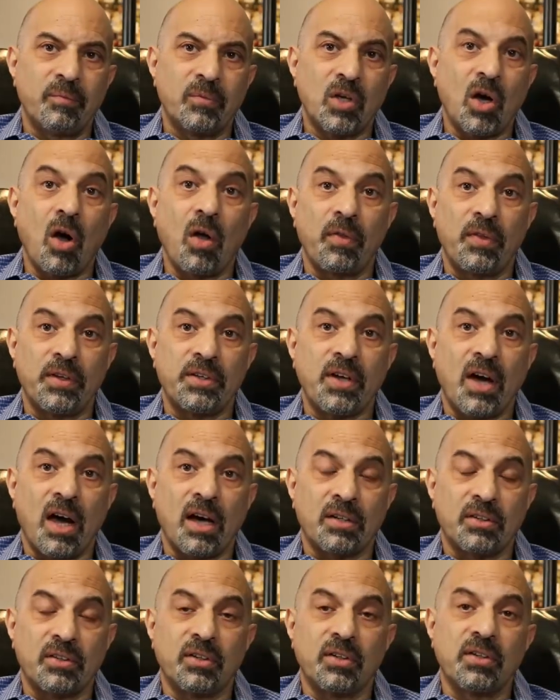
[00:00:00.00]
called the
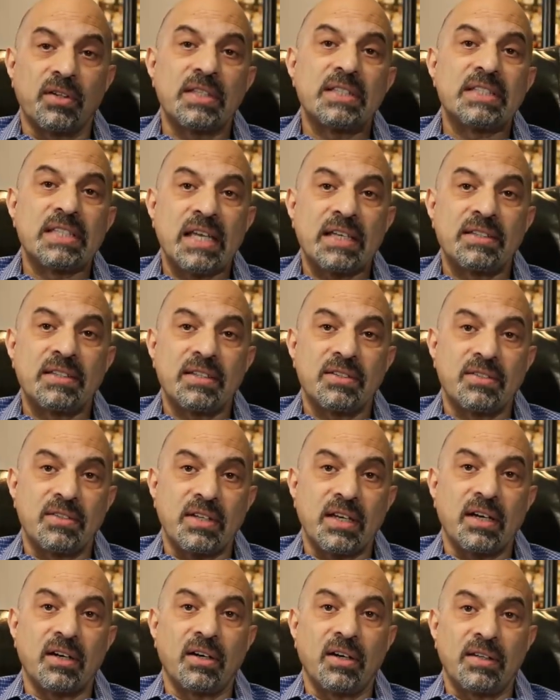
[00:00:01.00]
doctor that sent us there,